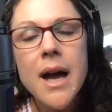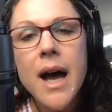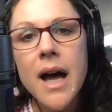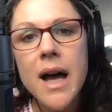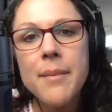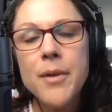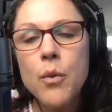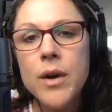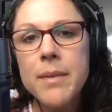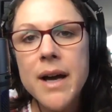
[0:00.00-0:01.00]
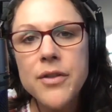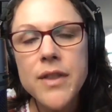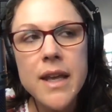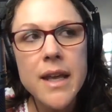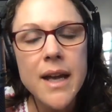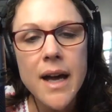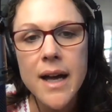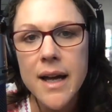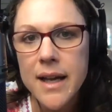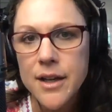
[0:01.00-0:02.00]
What about the
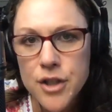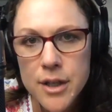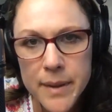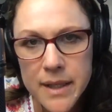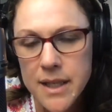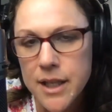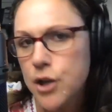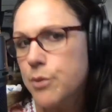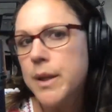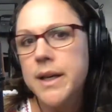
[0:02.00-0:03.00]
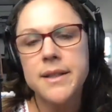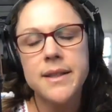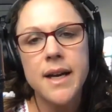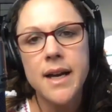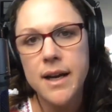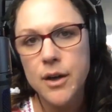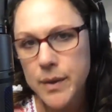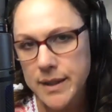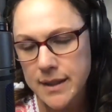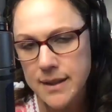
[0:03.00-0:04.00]
LGBTQ plus
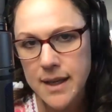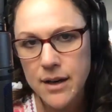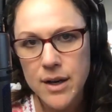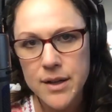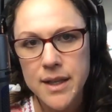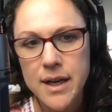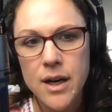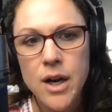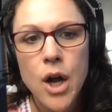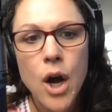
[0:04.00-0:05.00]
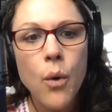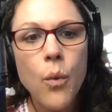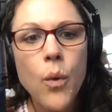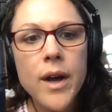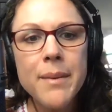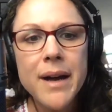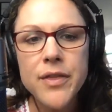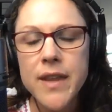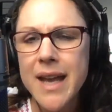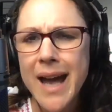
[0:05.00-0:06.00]
quizzes that are out there? What
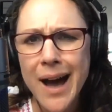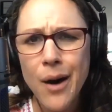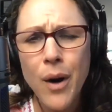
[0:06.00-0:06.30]
about the how